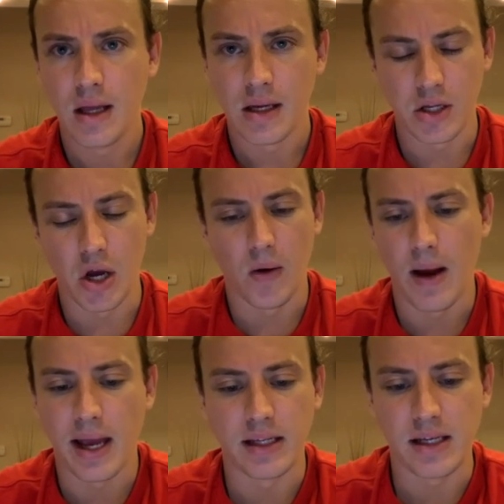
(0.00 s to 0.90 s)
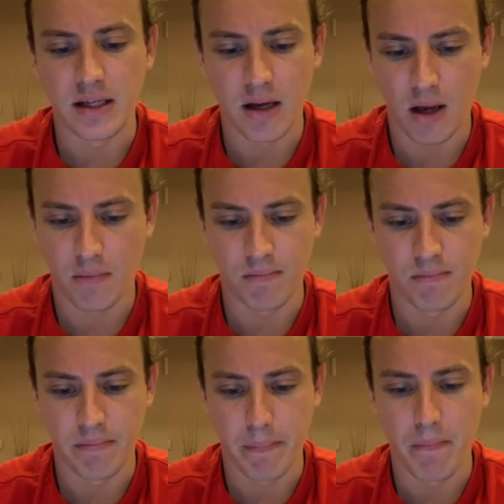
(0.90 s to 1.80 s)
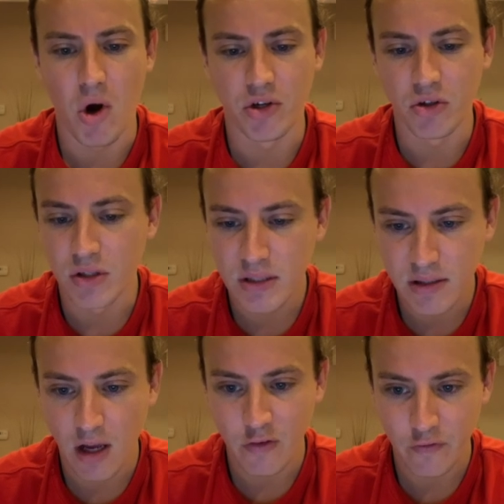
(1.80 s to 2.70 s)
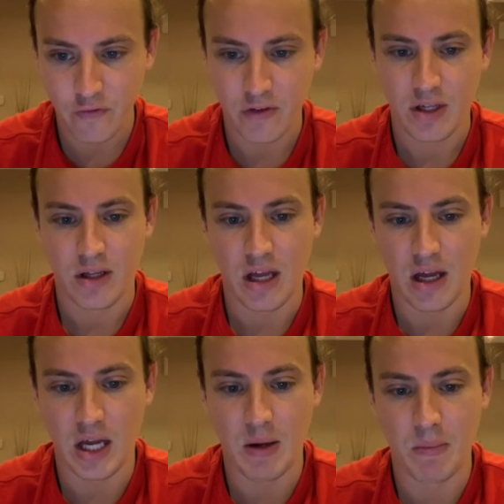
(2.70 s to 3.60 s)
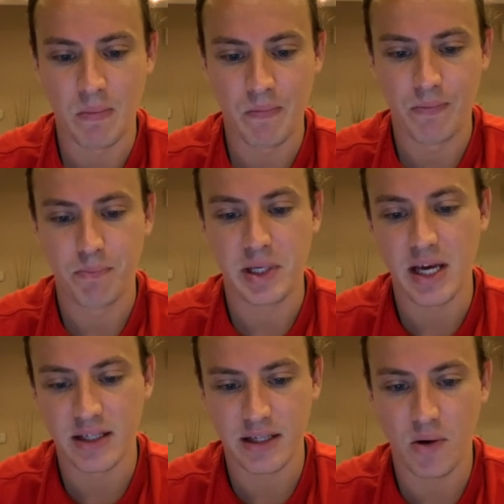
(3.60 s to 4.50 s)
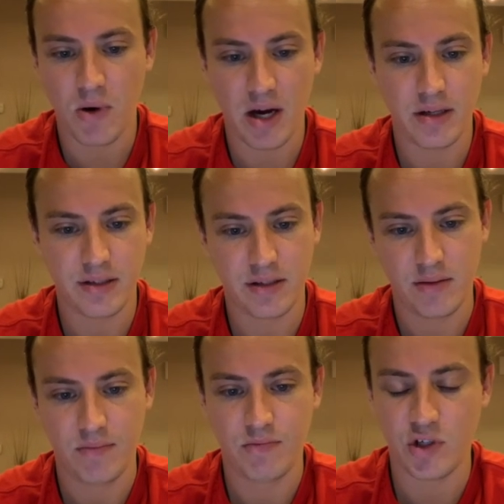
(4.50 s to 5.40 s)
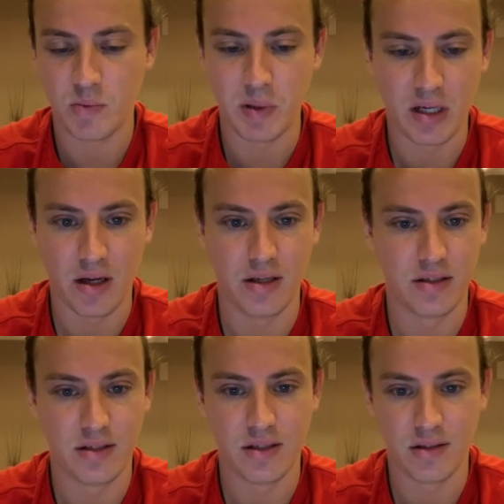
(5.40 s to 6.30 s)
you know, any modern stuff, PSA wise, just because